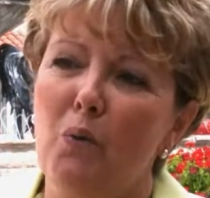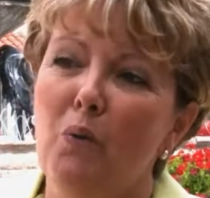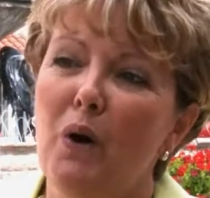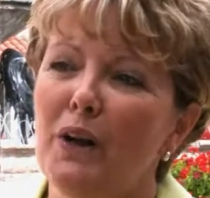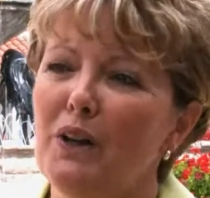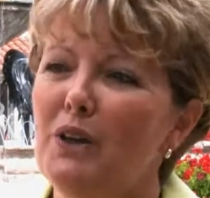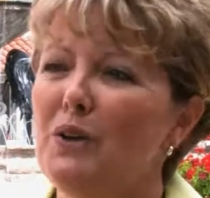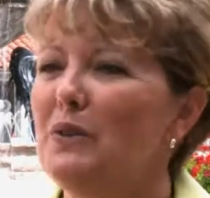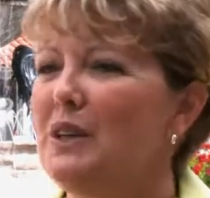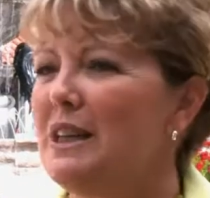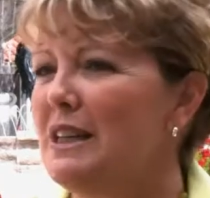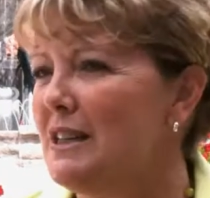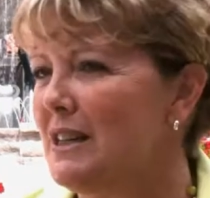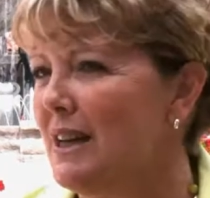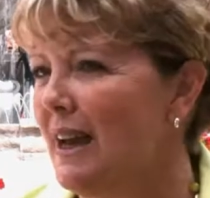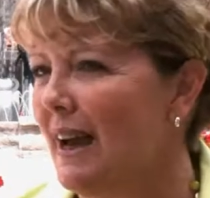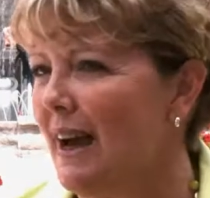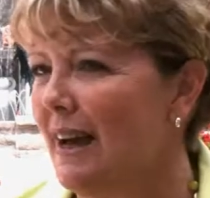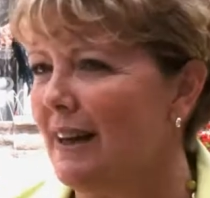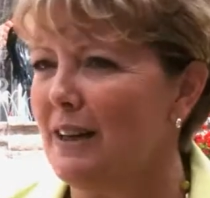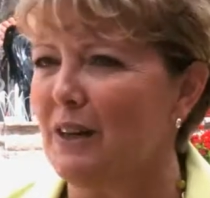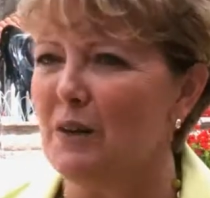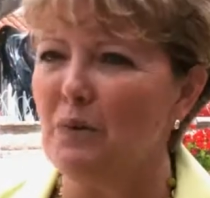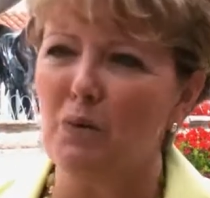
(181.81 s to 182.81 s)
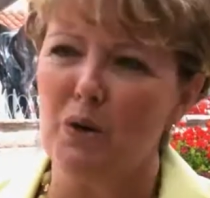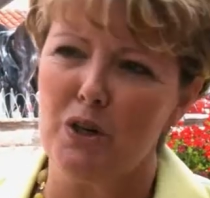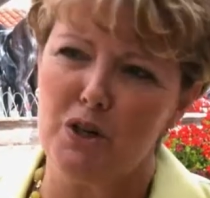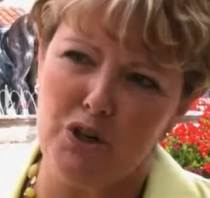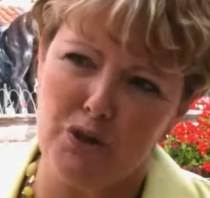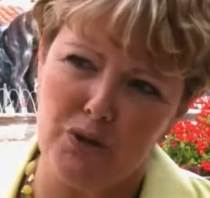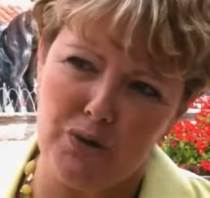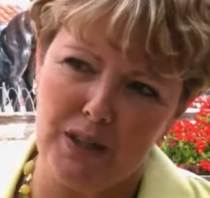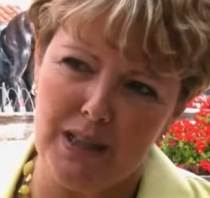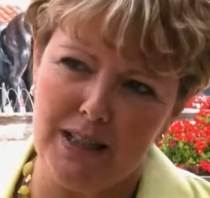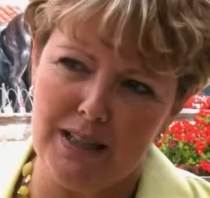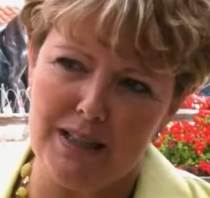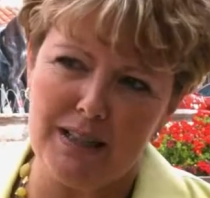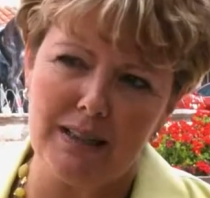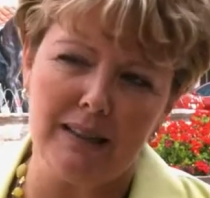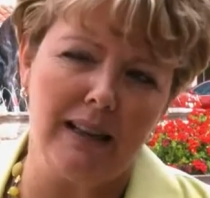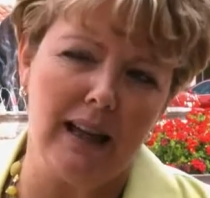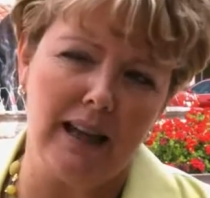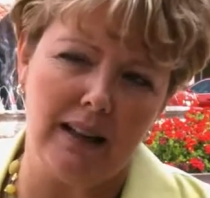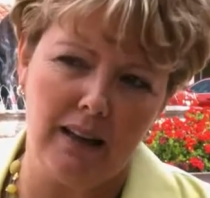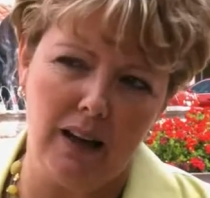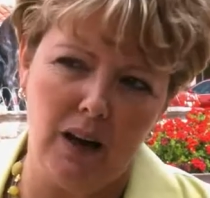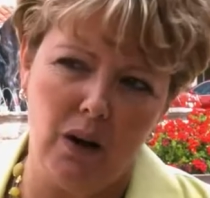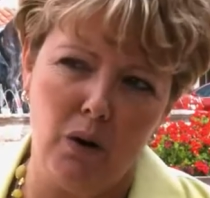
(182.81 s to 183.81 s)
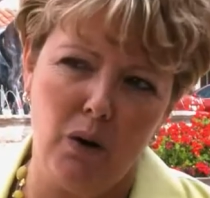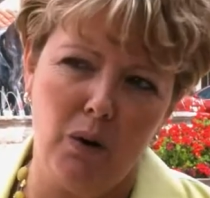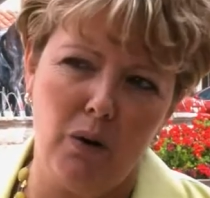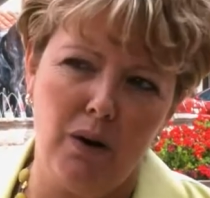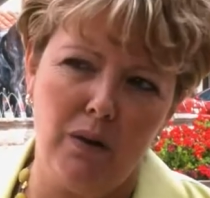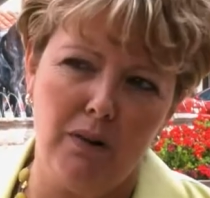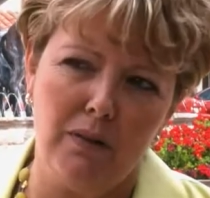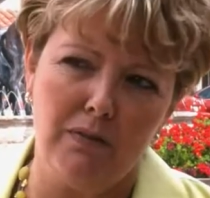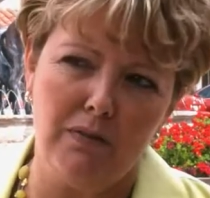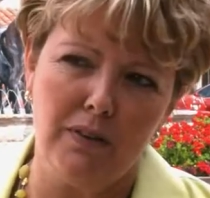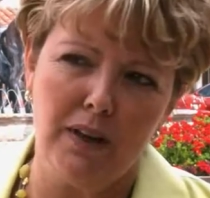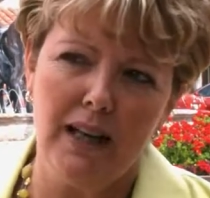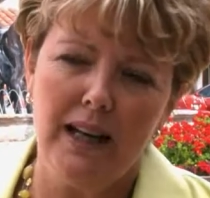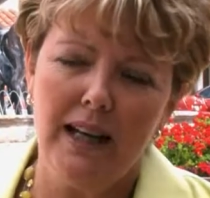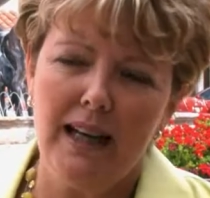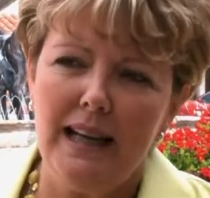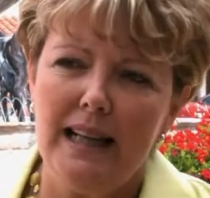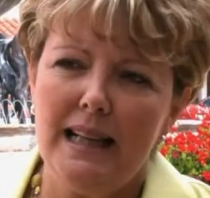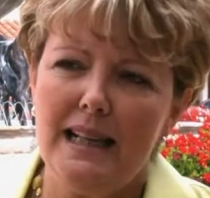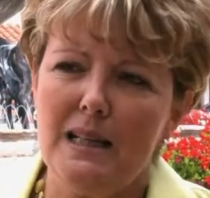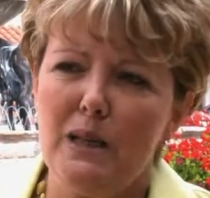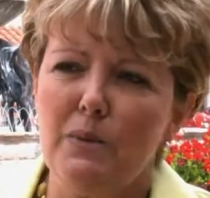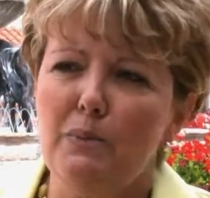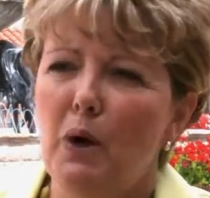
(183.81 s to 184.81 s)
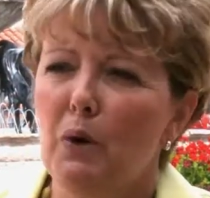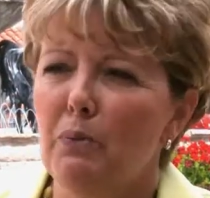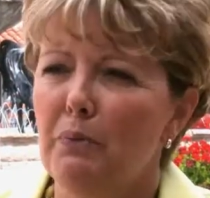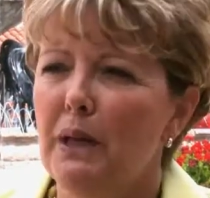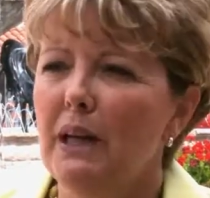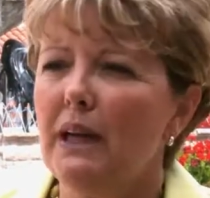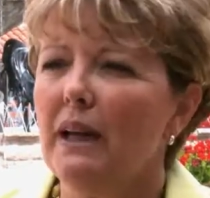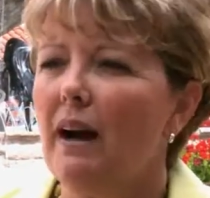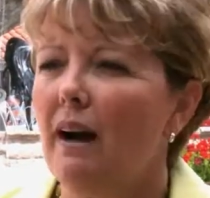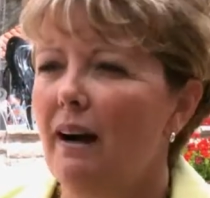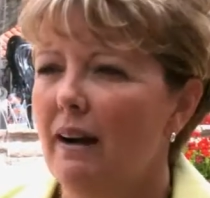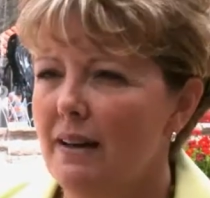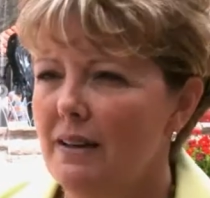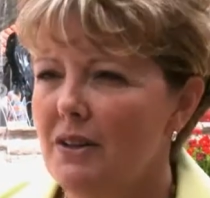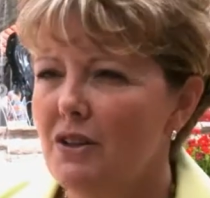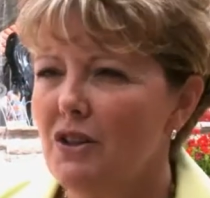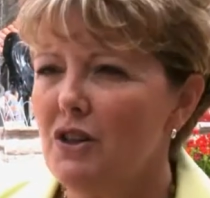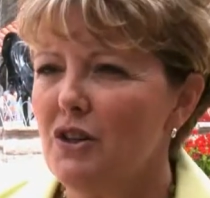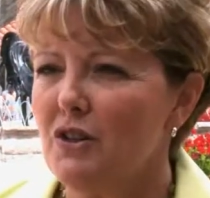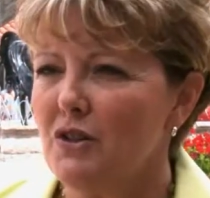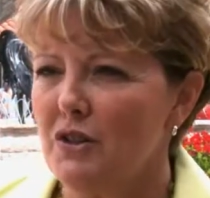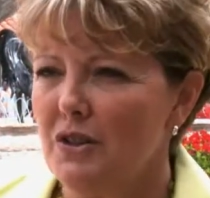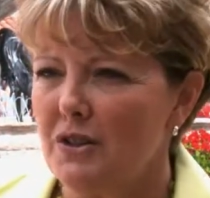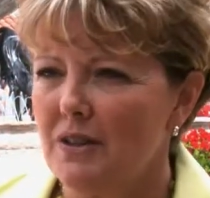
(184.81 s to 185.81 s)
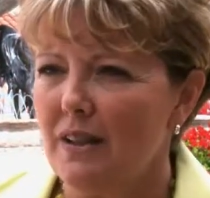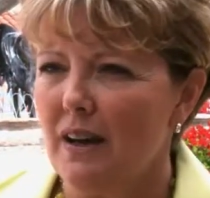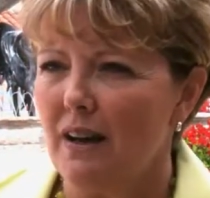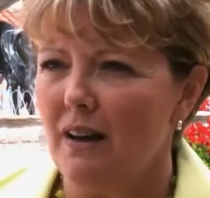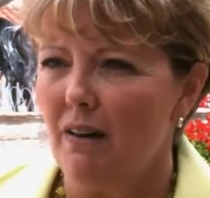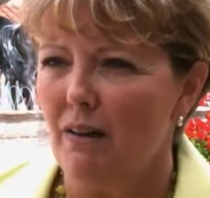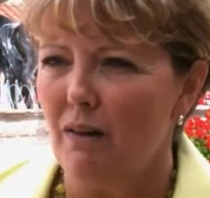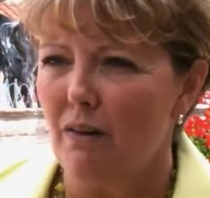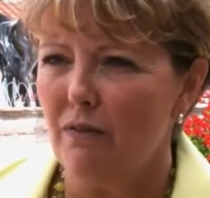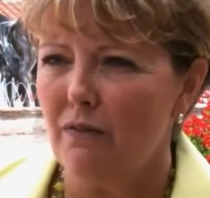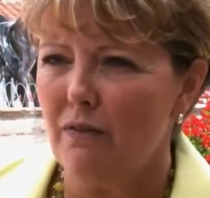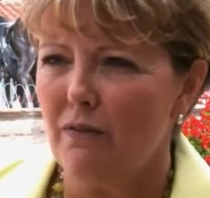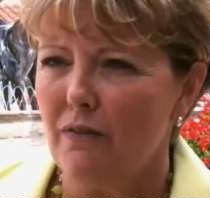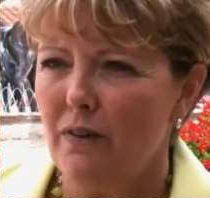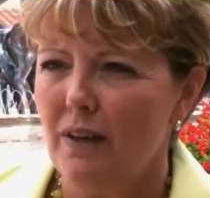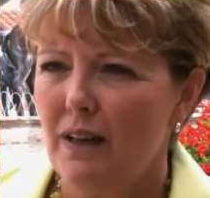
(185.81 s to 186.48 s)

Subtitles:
what you need to add in, what you need to let go of. It's about being kind to yourself.